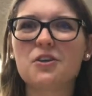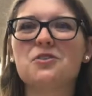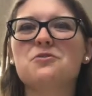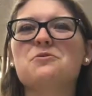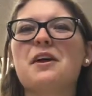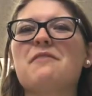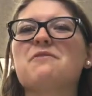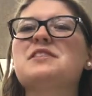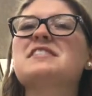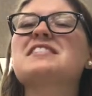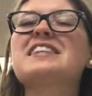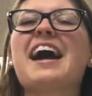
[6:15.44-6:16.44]
You have
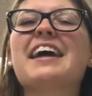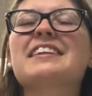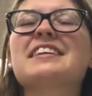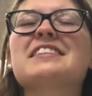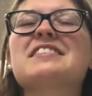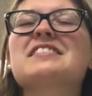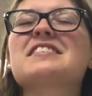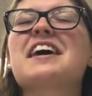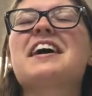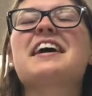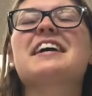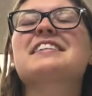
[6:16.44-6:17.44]
silence
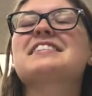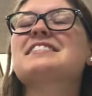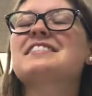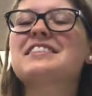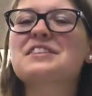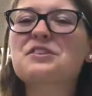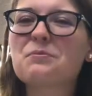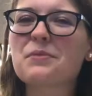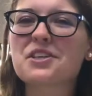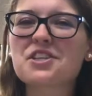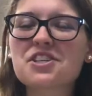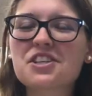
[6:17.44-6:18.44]
and it's a little
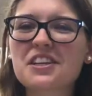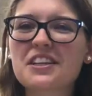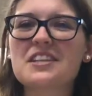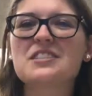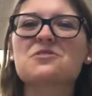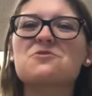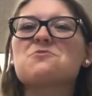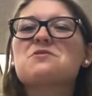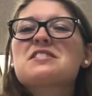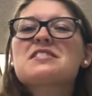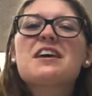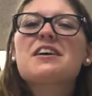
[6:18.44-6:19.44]
bit chilly, so you
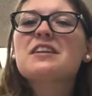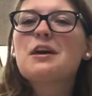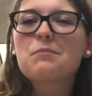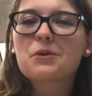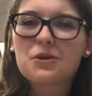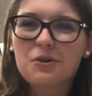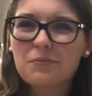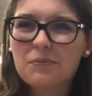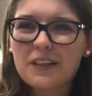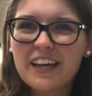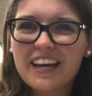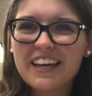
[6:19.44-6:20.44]
snuggle up in your
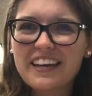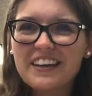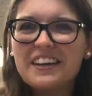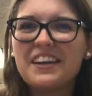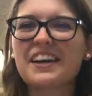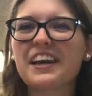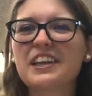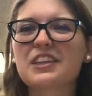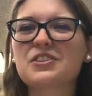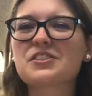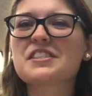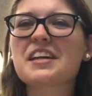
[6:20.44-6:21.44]
blanket and
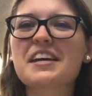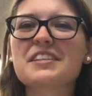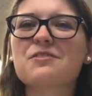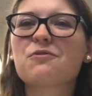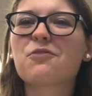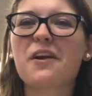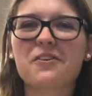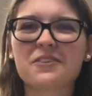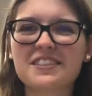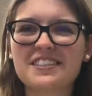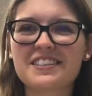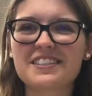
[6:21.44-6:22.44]
there's nice
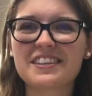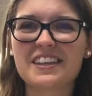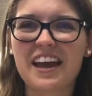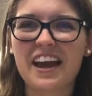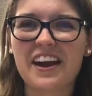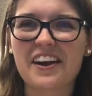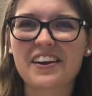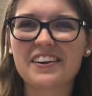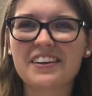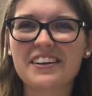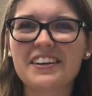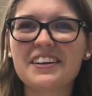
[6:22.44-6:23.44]
fragrances in the air.
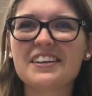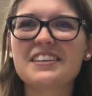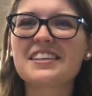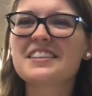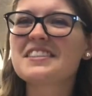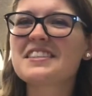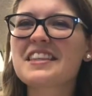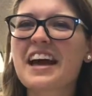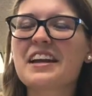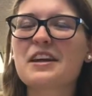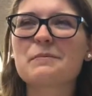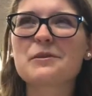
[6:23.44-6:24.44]
Doesn't
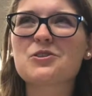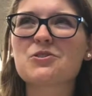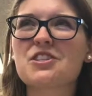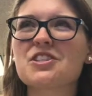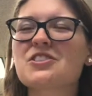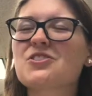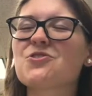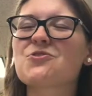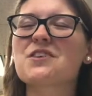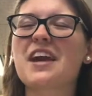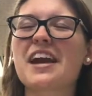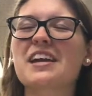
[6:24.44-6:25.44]
that imagery just
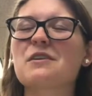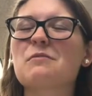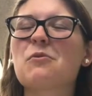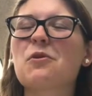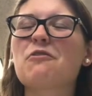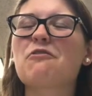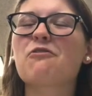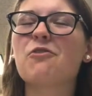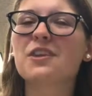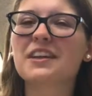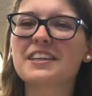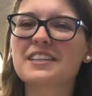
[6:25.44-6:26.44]
create a more
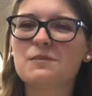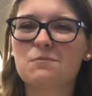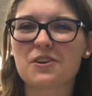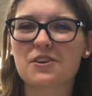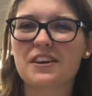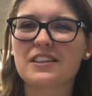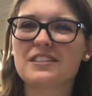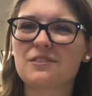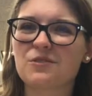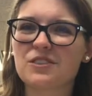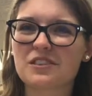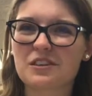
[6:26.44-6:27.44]
full experience
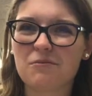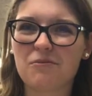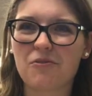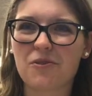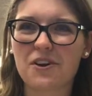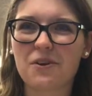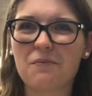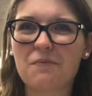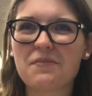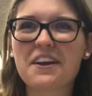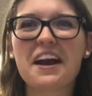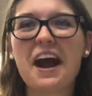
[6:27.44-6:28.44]
of sleep for you?
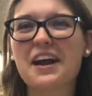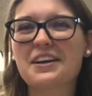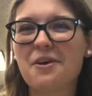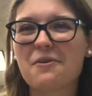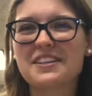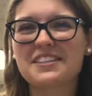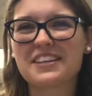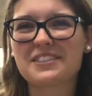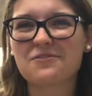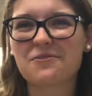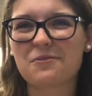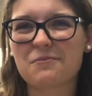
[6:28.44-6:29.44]
I know it
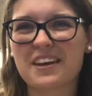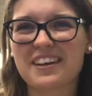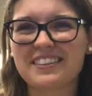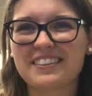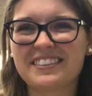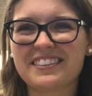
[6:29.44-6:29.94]
does for me.